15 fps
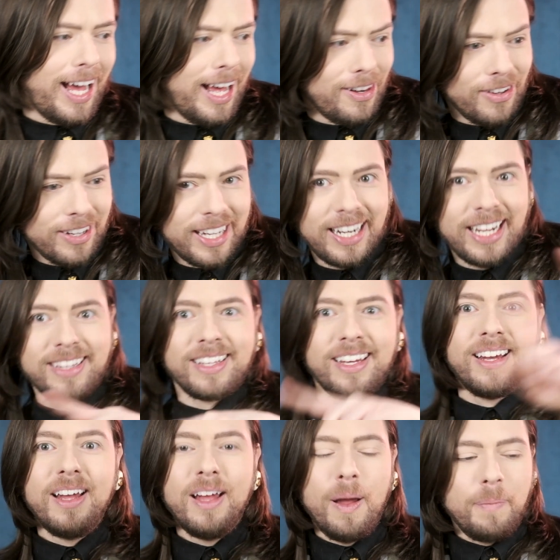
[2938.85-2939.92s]
looking at
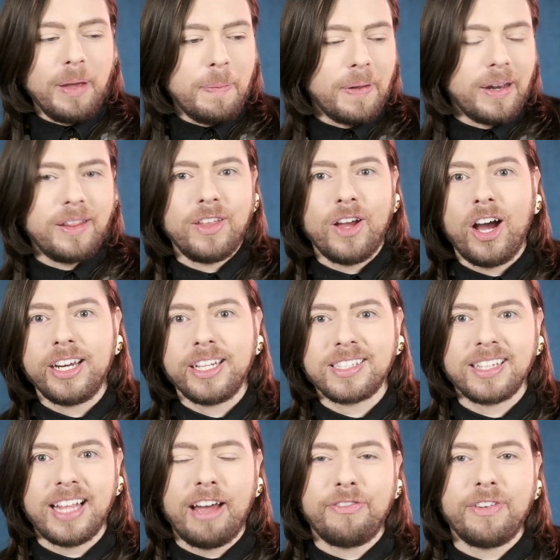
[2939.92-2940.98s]
the people in the
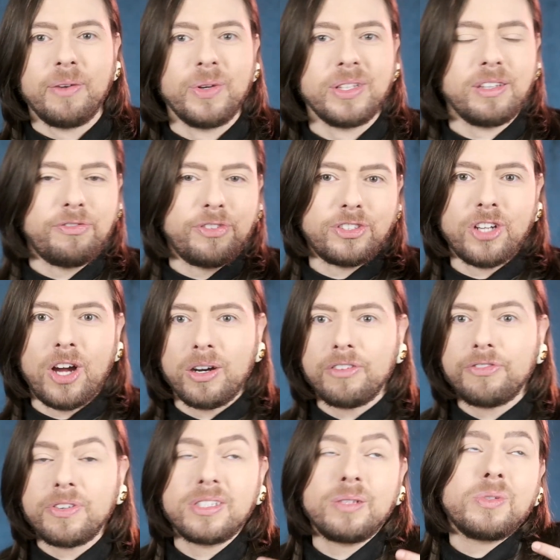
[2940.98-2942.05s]
audience, laughing with the
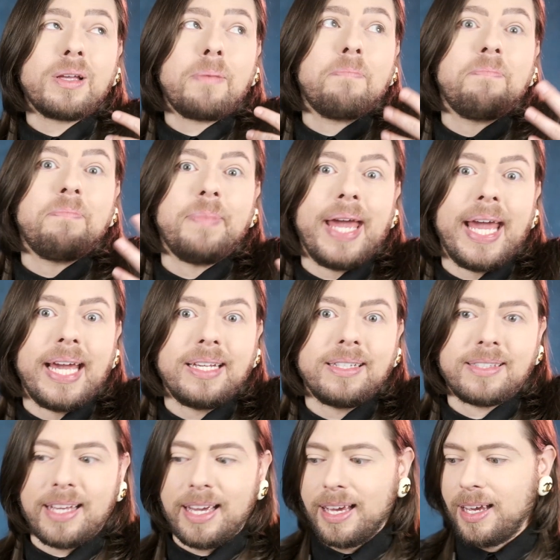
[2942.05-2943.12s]
photographers. It was
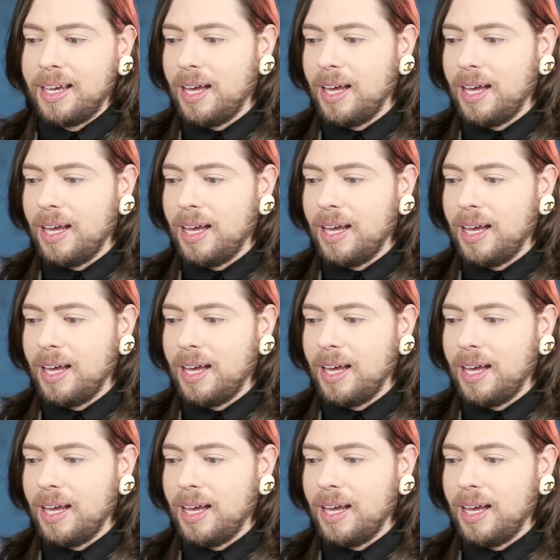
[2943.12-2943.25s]
amazing.